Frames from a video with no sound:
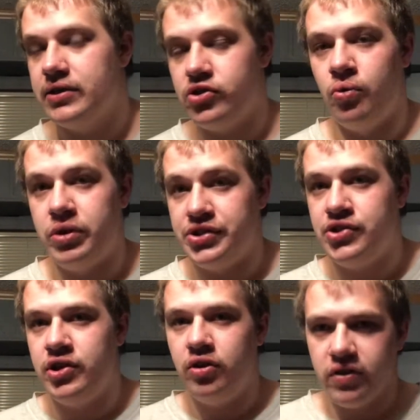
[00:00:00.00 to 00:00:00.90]
when
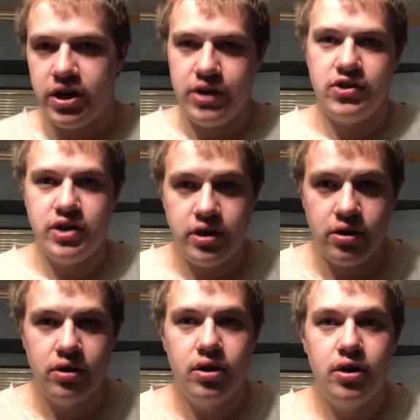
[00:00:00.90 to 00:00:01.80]
silver gets
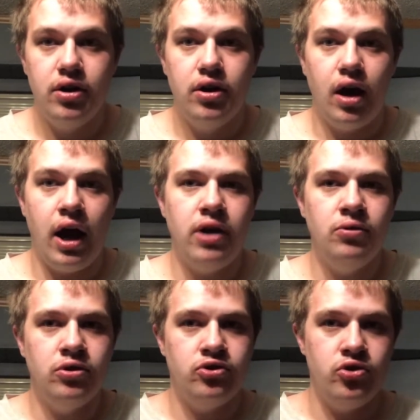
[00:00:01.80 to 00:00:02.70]
here, I
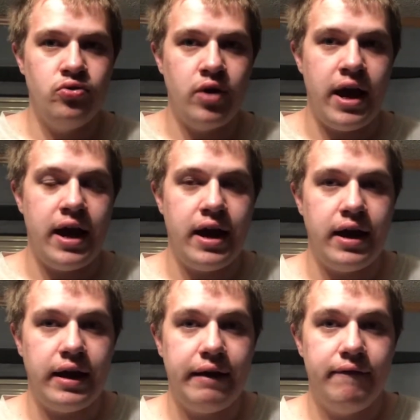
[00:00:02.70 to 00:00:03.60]
will do a
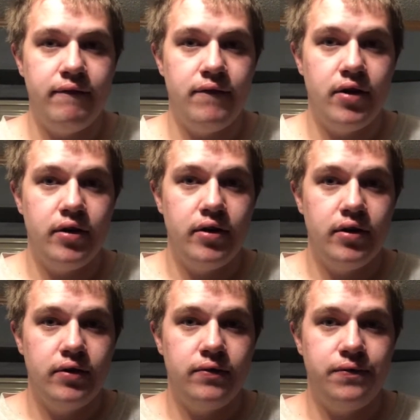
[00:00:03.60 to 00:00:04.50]

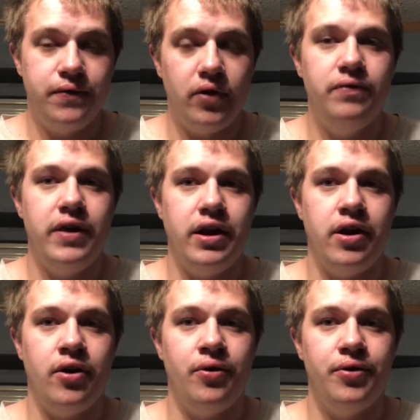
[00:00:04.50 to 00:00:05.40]
full
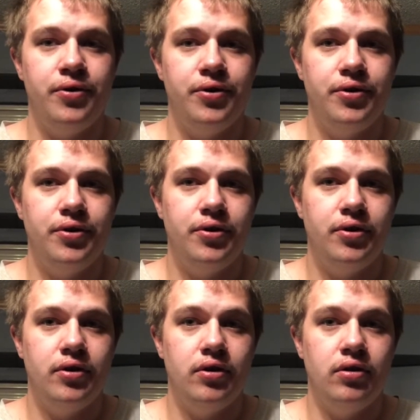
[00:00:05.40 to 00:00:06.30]
video,
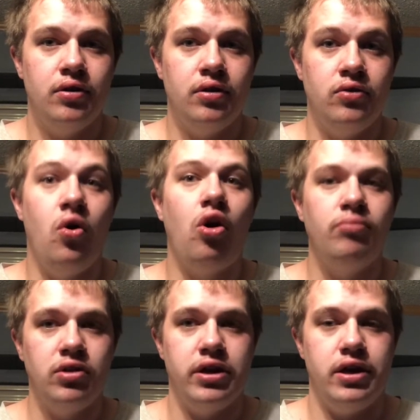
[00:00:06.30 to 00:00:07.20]

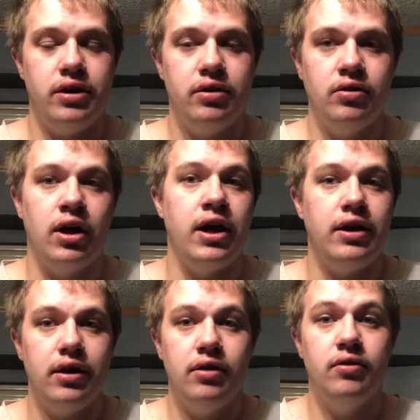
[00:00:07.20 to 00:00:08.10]
normally, like
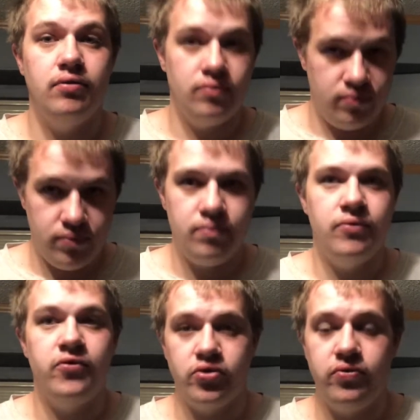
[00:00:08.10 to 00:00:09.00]

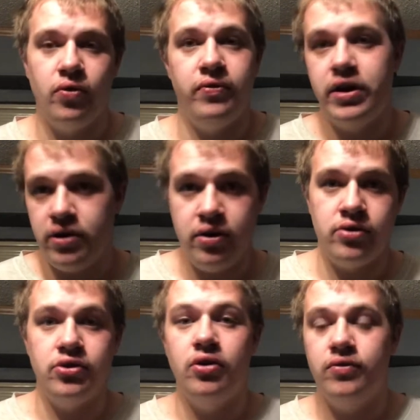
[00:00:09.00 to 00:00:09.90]
first four figure
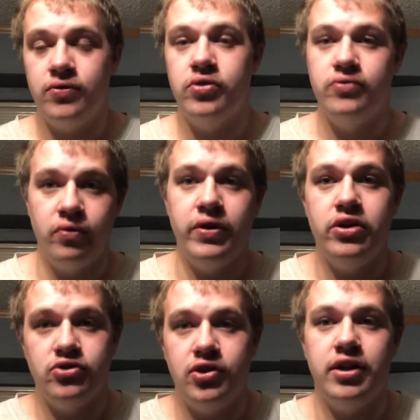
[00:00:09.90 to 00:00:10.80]

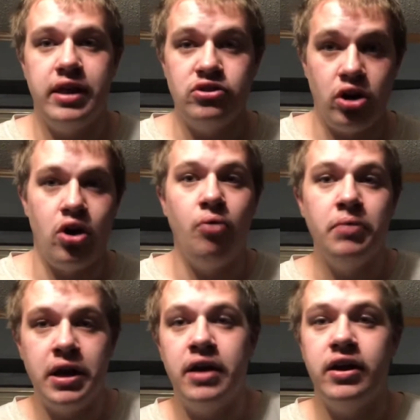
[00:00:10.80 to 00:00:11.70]
Sonic the Hedgehog
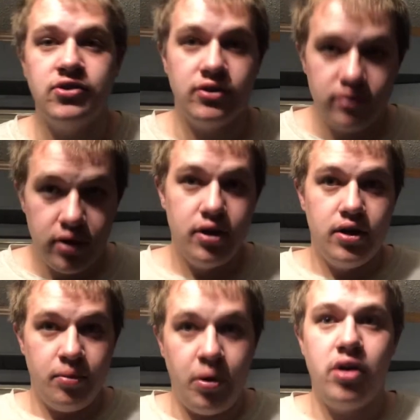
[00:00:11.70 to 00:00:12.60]
opening as
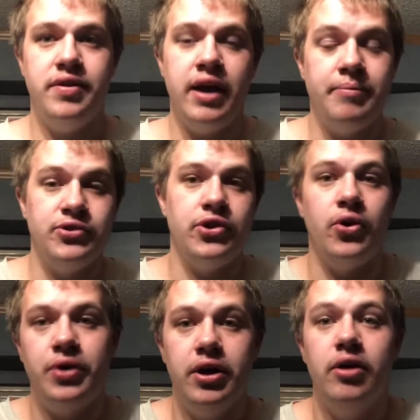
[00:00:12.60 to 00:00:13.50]
part of the episode,